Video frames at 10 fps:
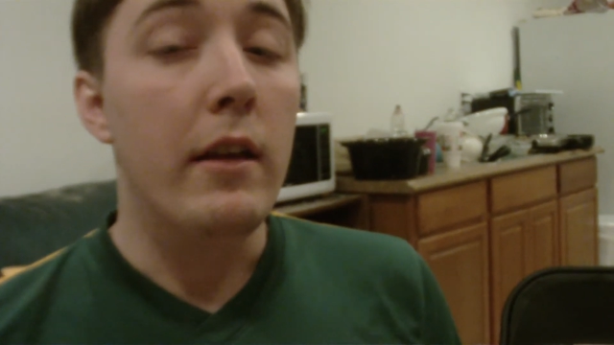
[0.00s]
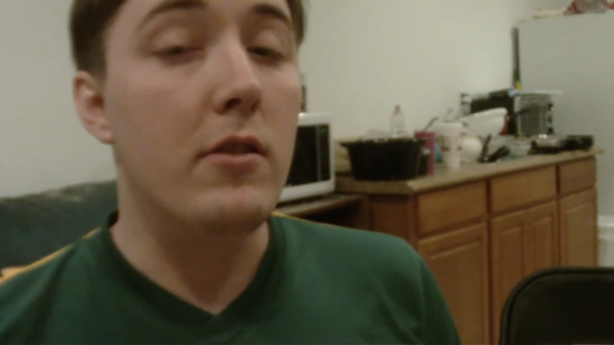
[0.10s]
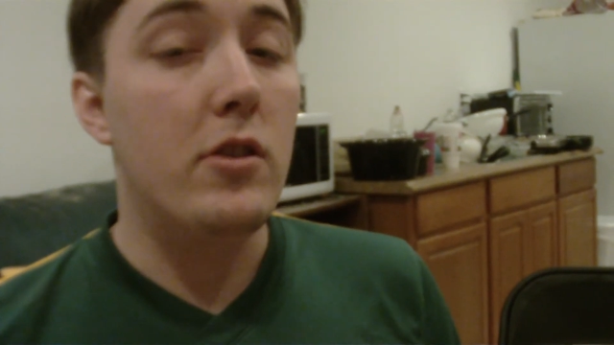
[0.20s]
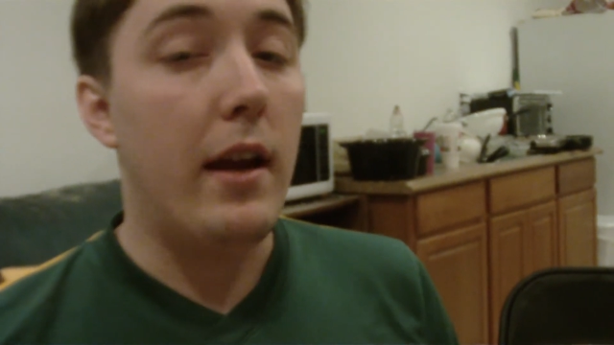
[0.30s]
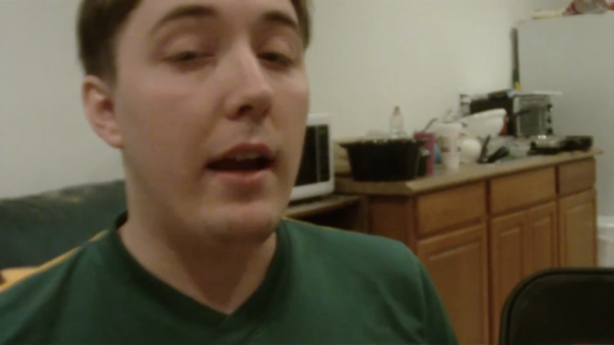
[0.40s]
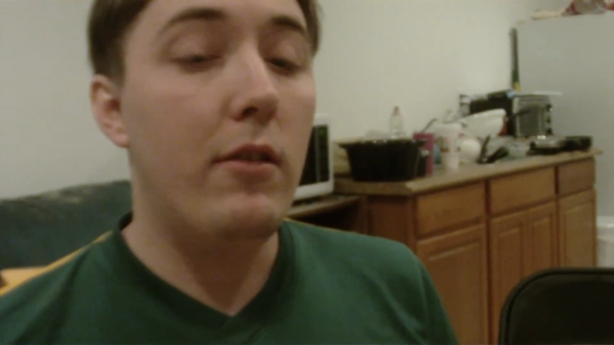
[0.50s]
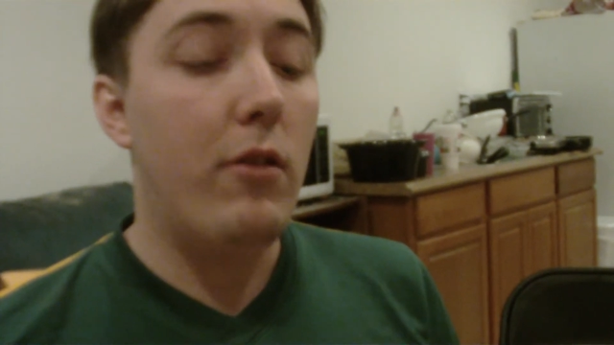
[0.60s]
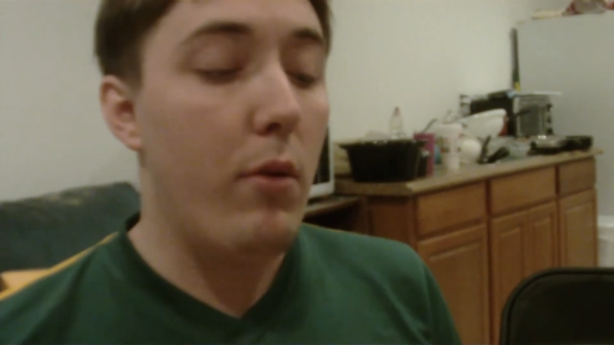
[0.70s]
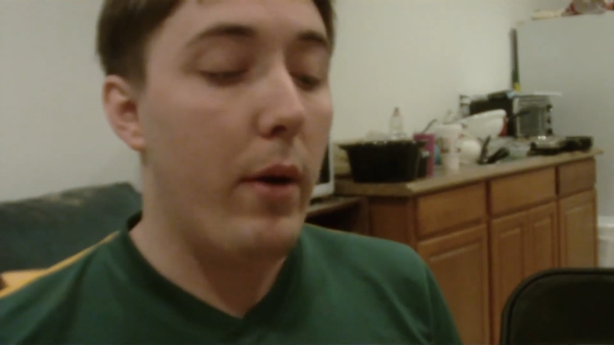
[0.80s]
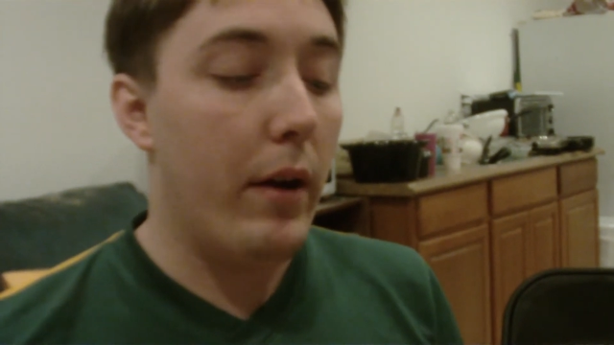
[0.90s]
Since she has
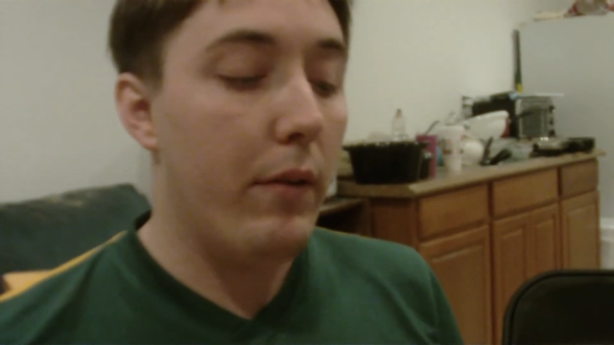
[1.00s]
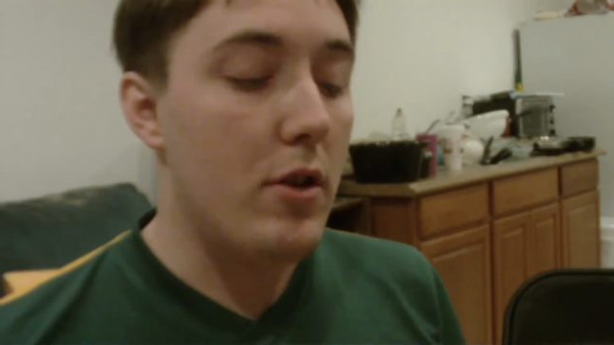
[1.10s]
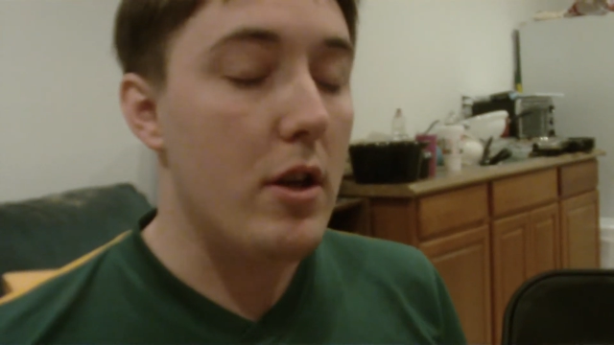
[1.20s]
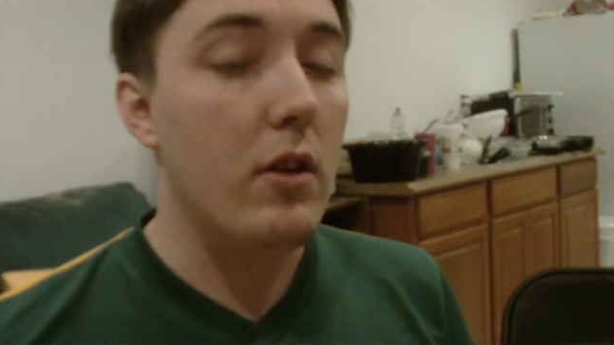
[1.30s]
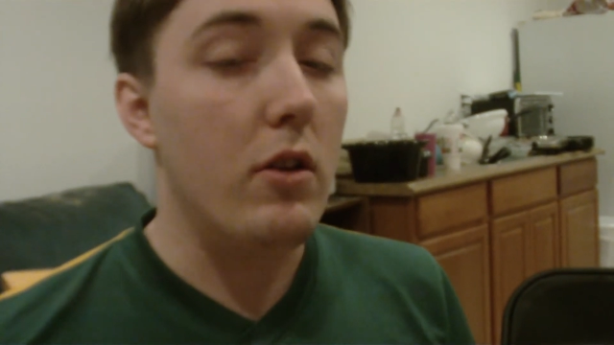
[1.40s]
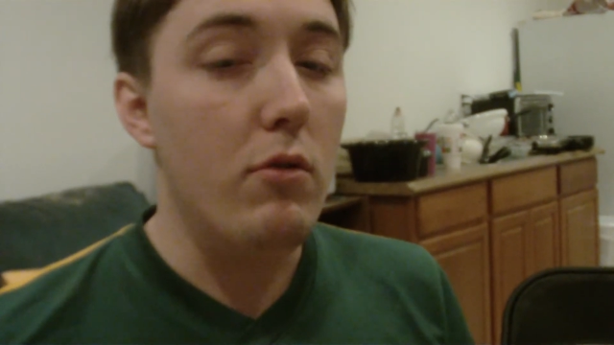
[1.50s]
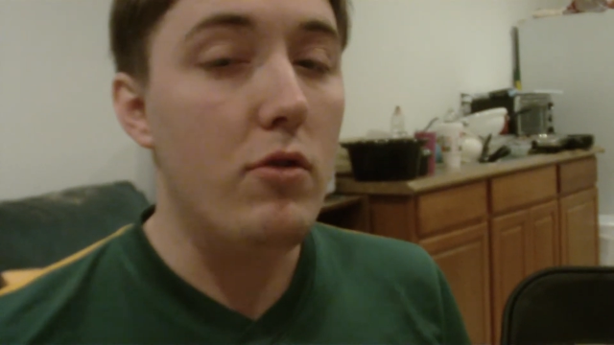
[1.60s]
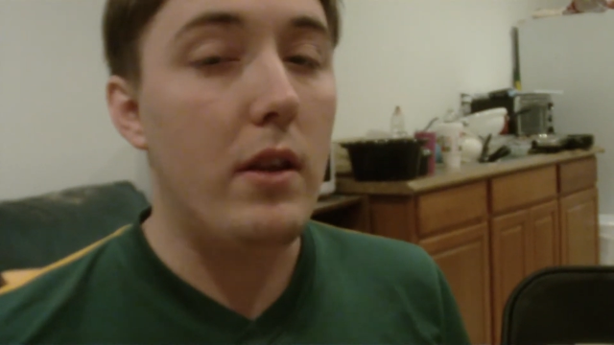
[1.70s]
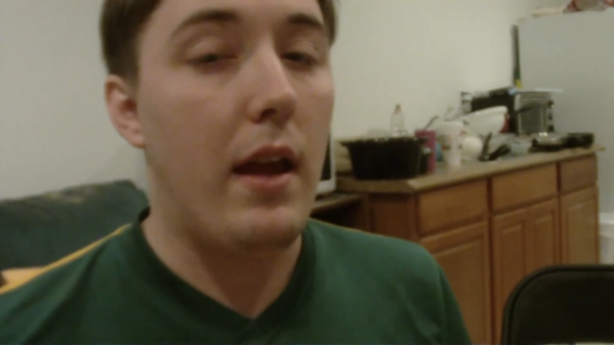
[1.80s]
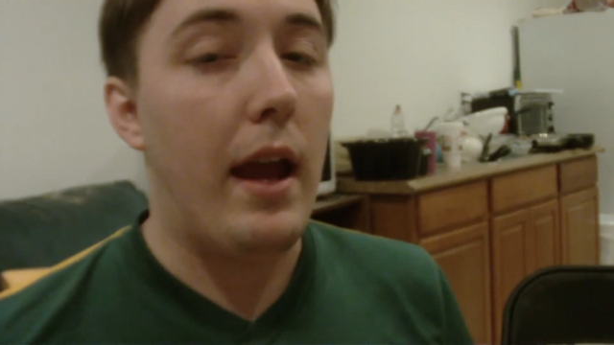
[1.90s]
2 health, she can
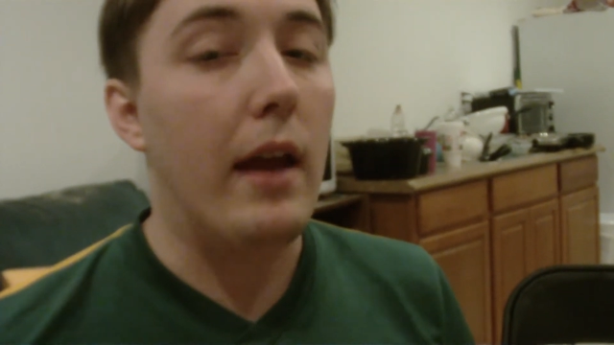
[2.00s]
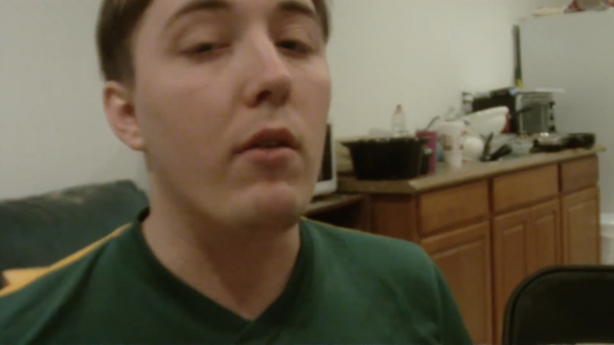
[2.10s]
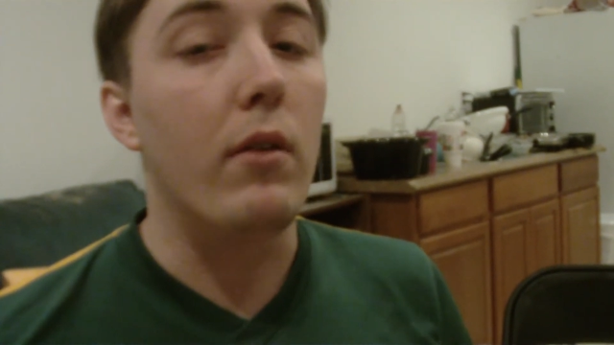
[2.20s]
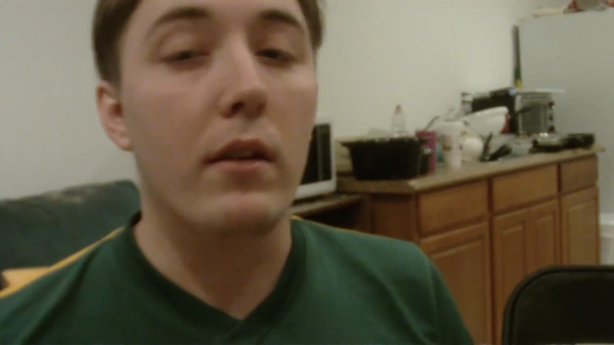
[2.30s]
usually handle